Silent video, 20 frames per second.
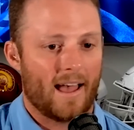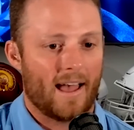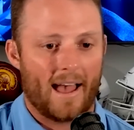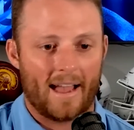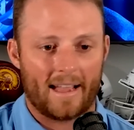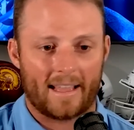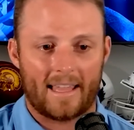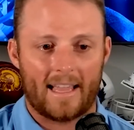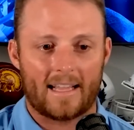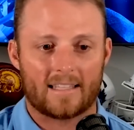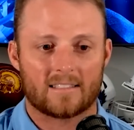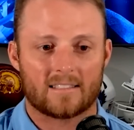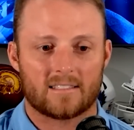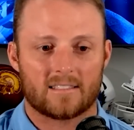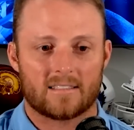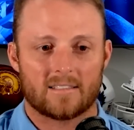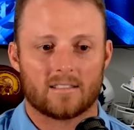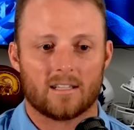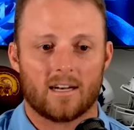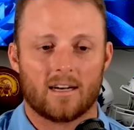At
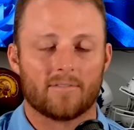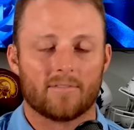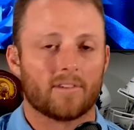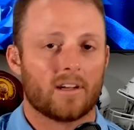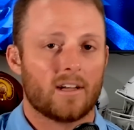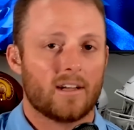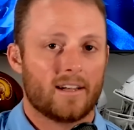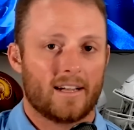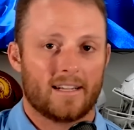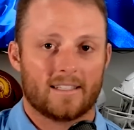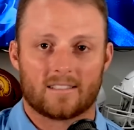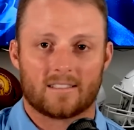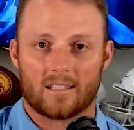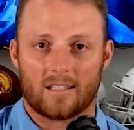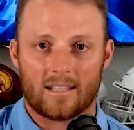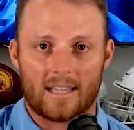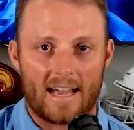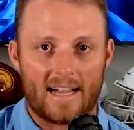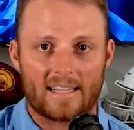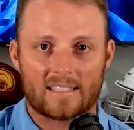Kansas is tough. It's the
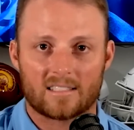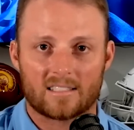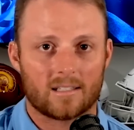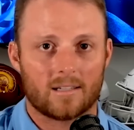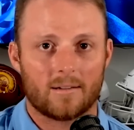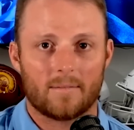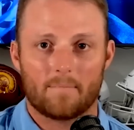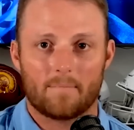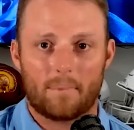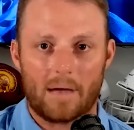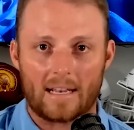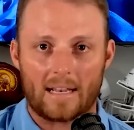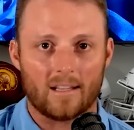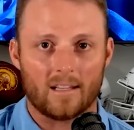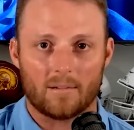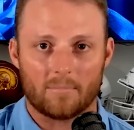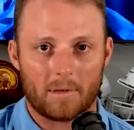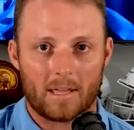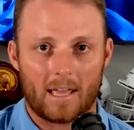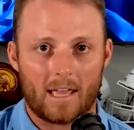last
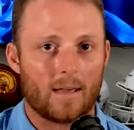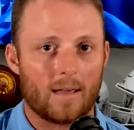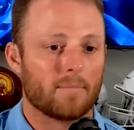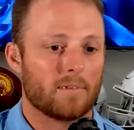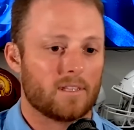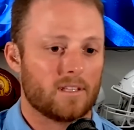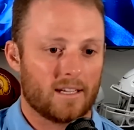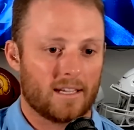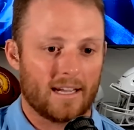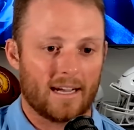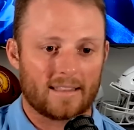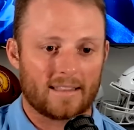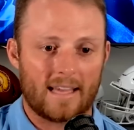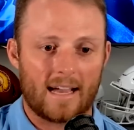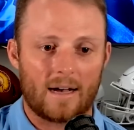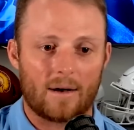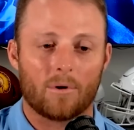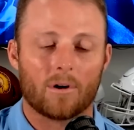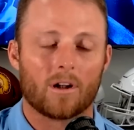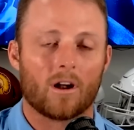Bedlam game. You got
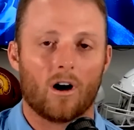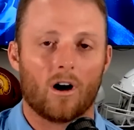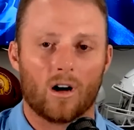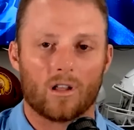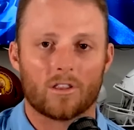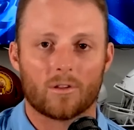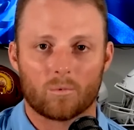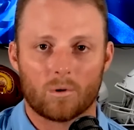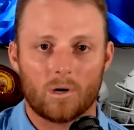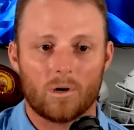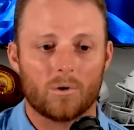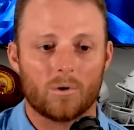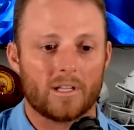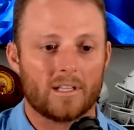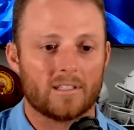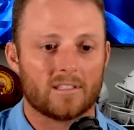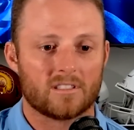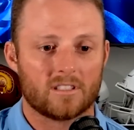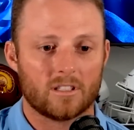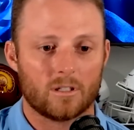that one on the road
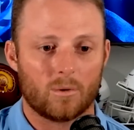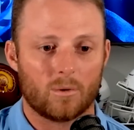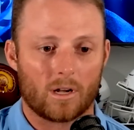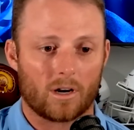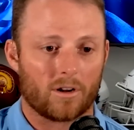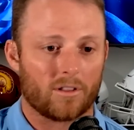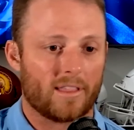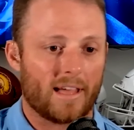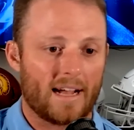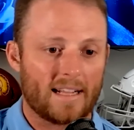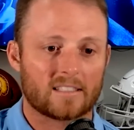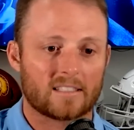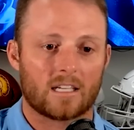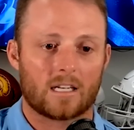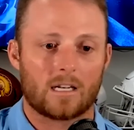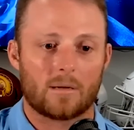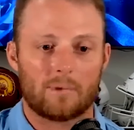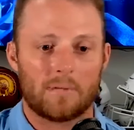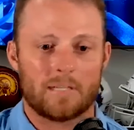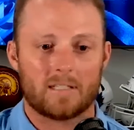in Stillwater. That's
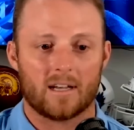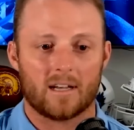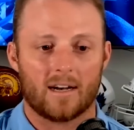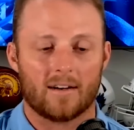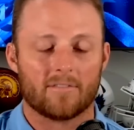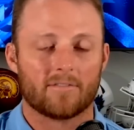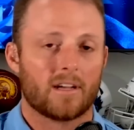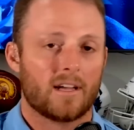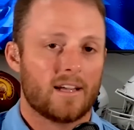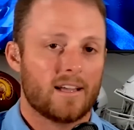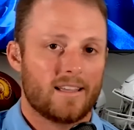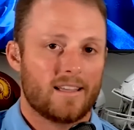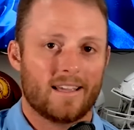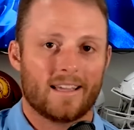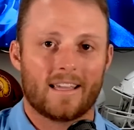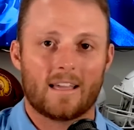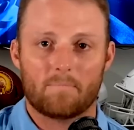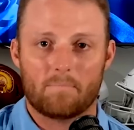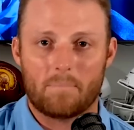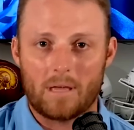going to be tough. You
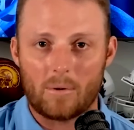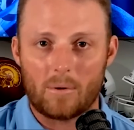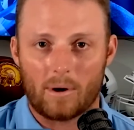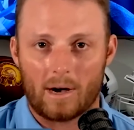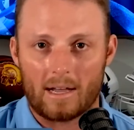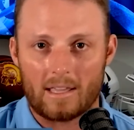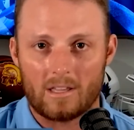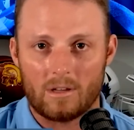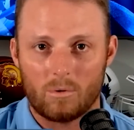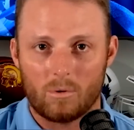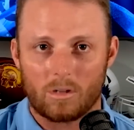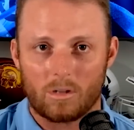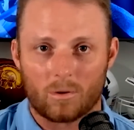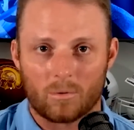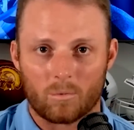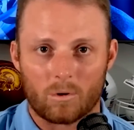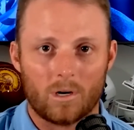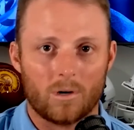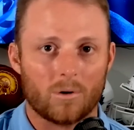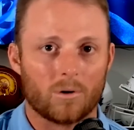get B Y U on
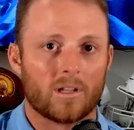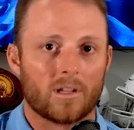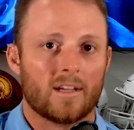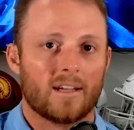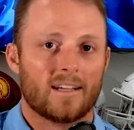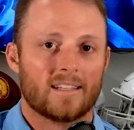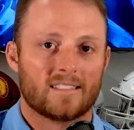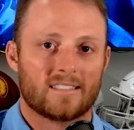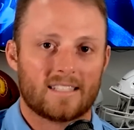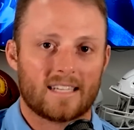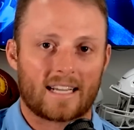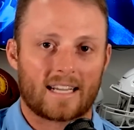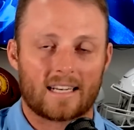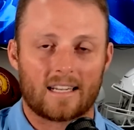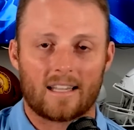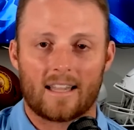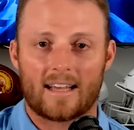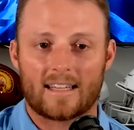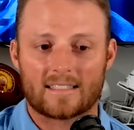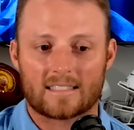the road, second
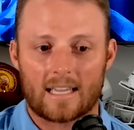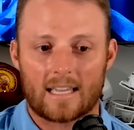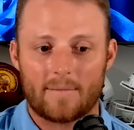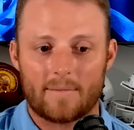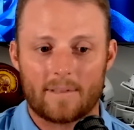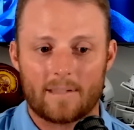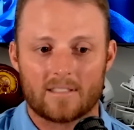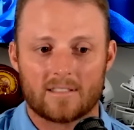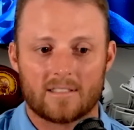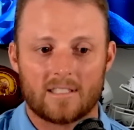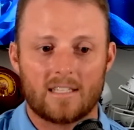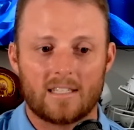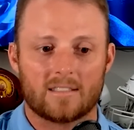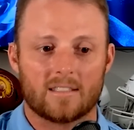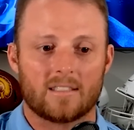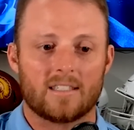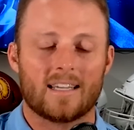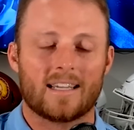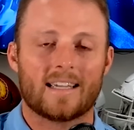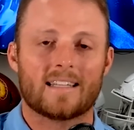to last game of the
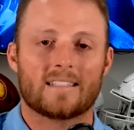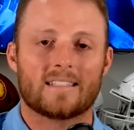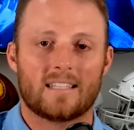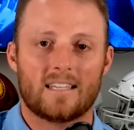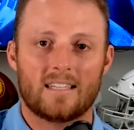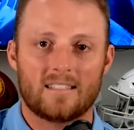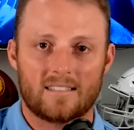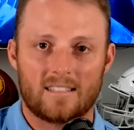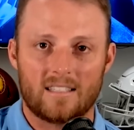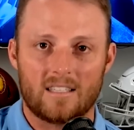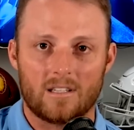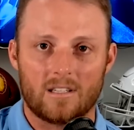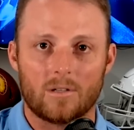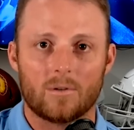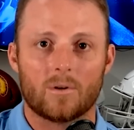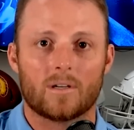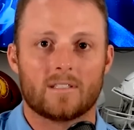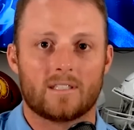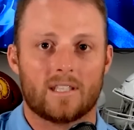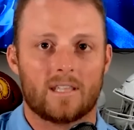season. You get T C
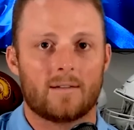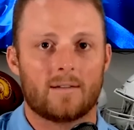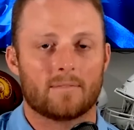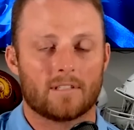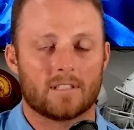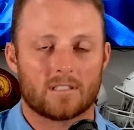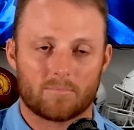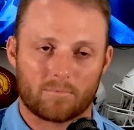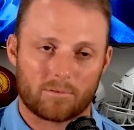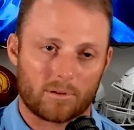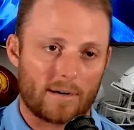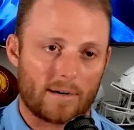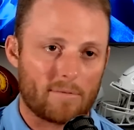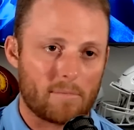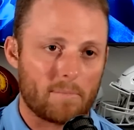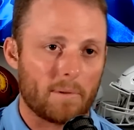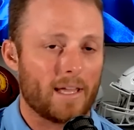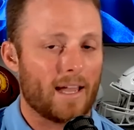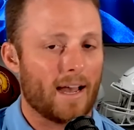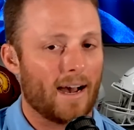U, a team that's
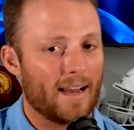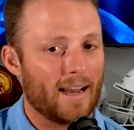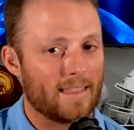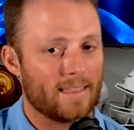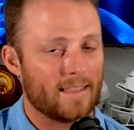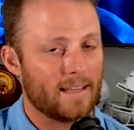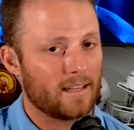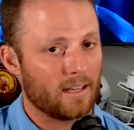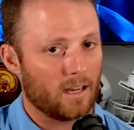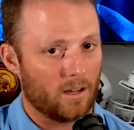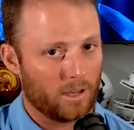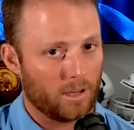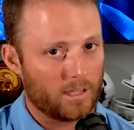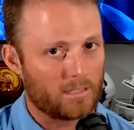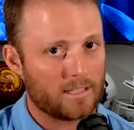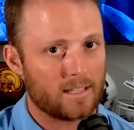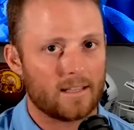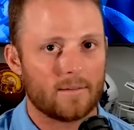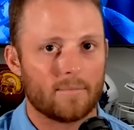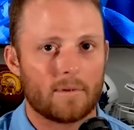probably, I think, I'll get
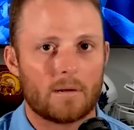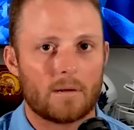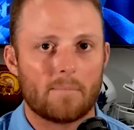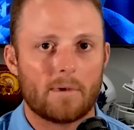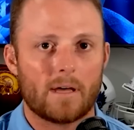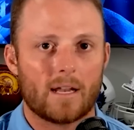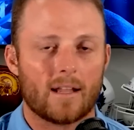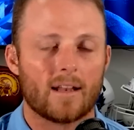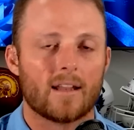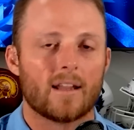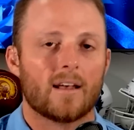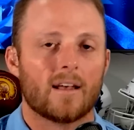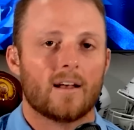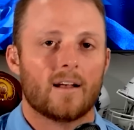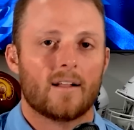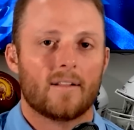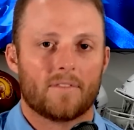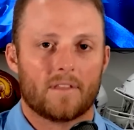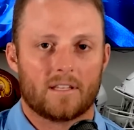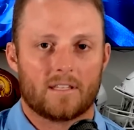to them in a minute,
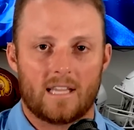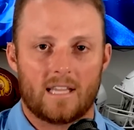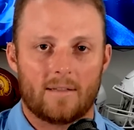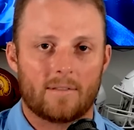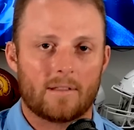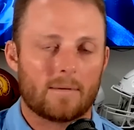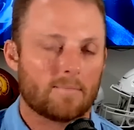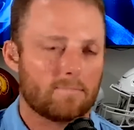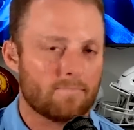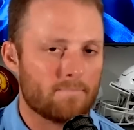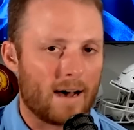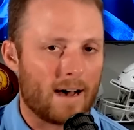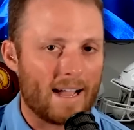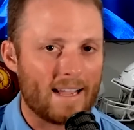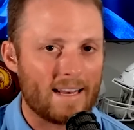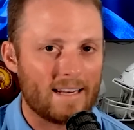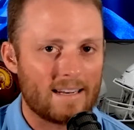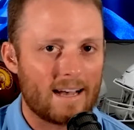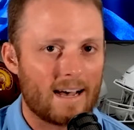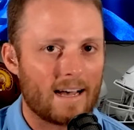the team that
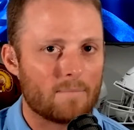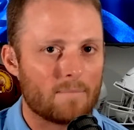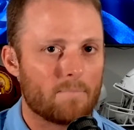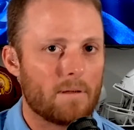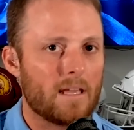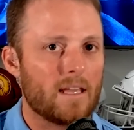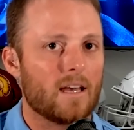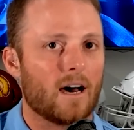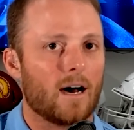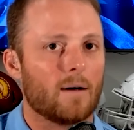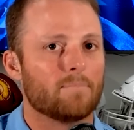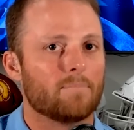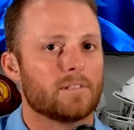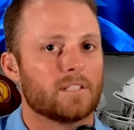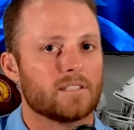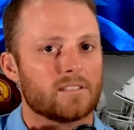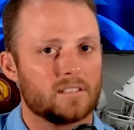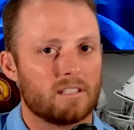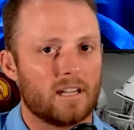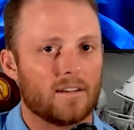might not be up
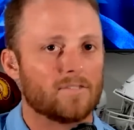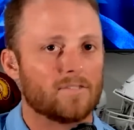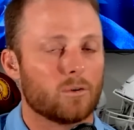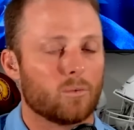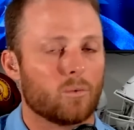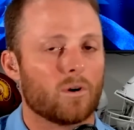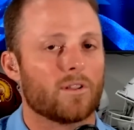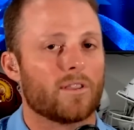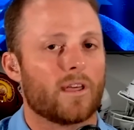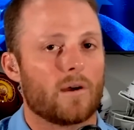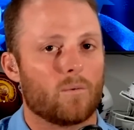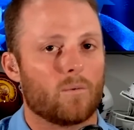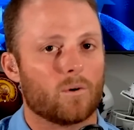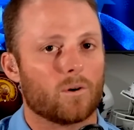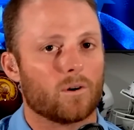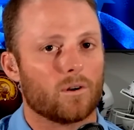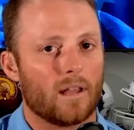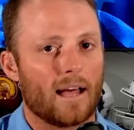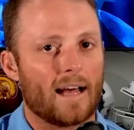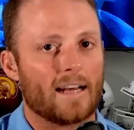to snuff to where they
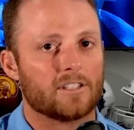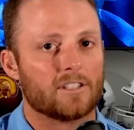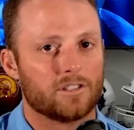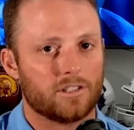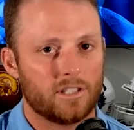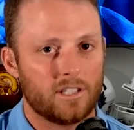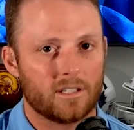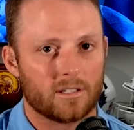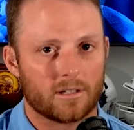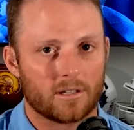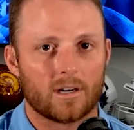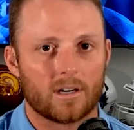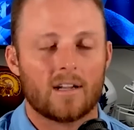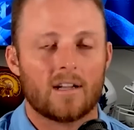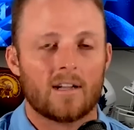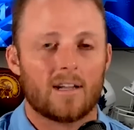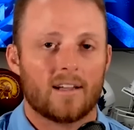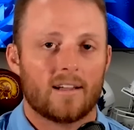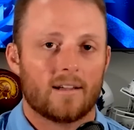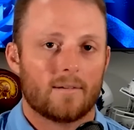were last year,
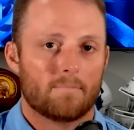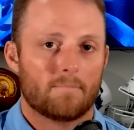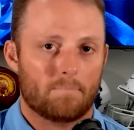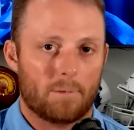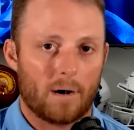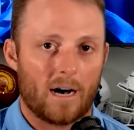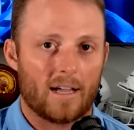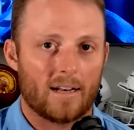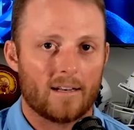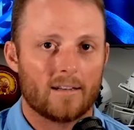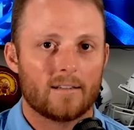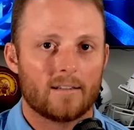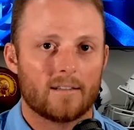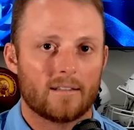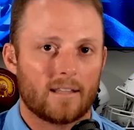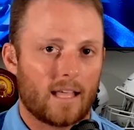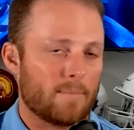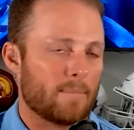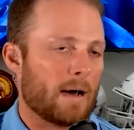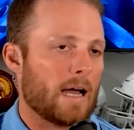but
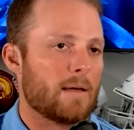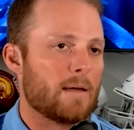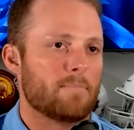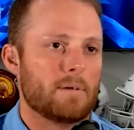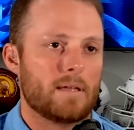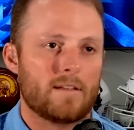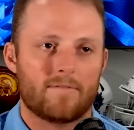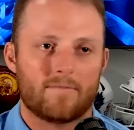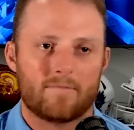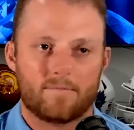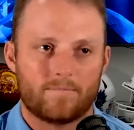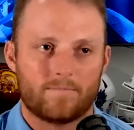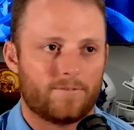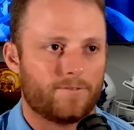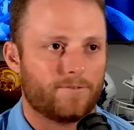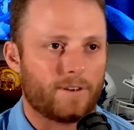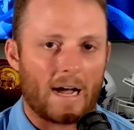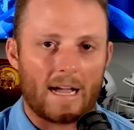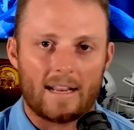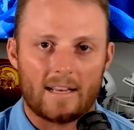they might be
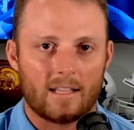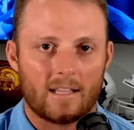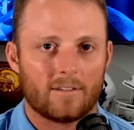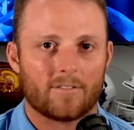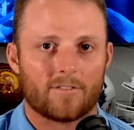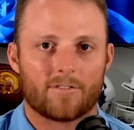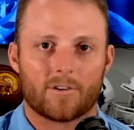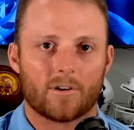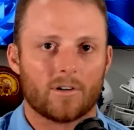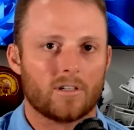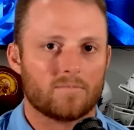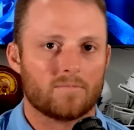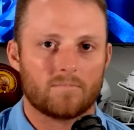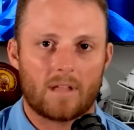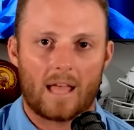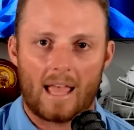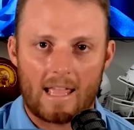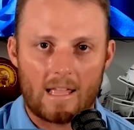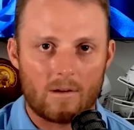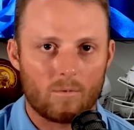fighting for an
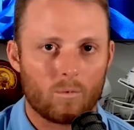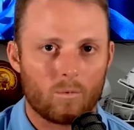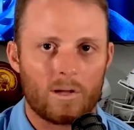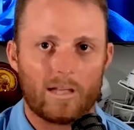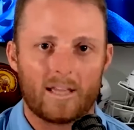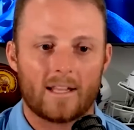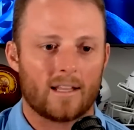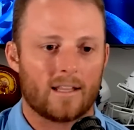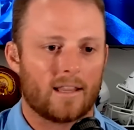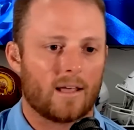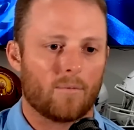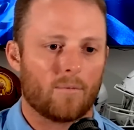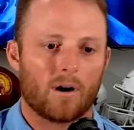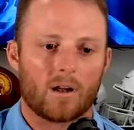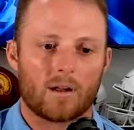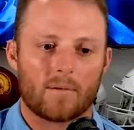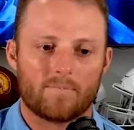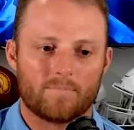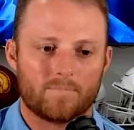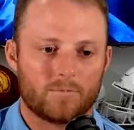eight win and they
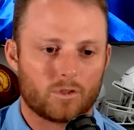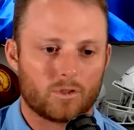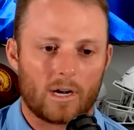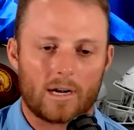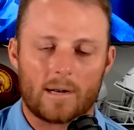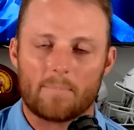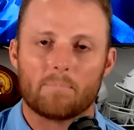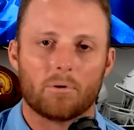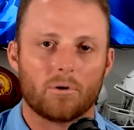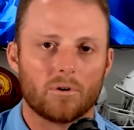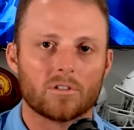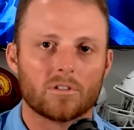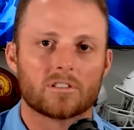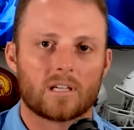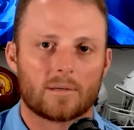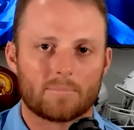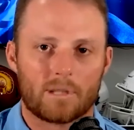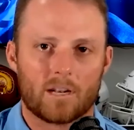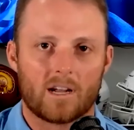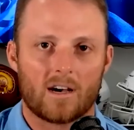want to try to pull
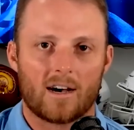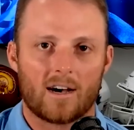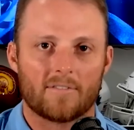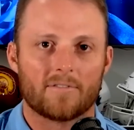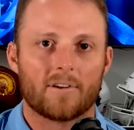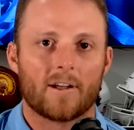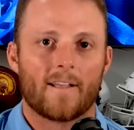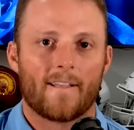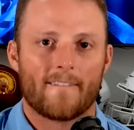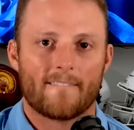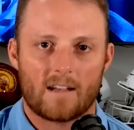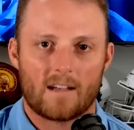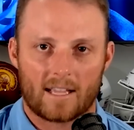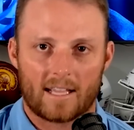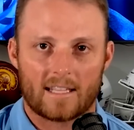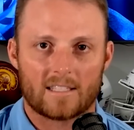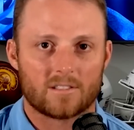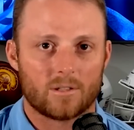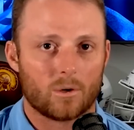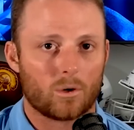something off
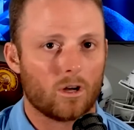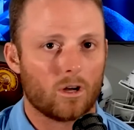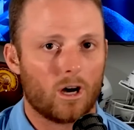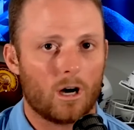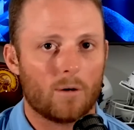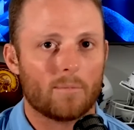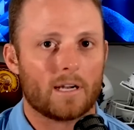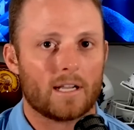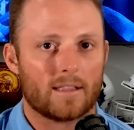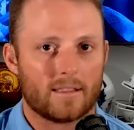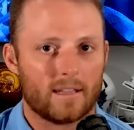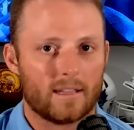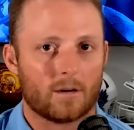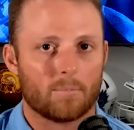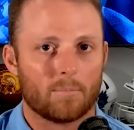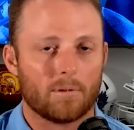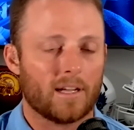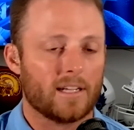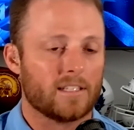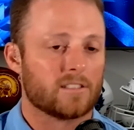against Oklahoma at their
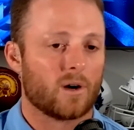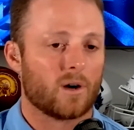place.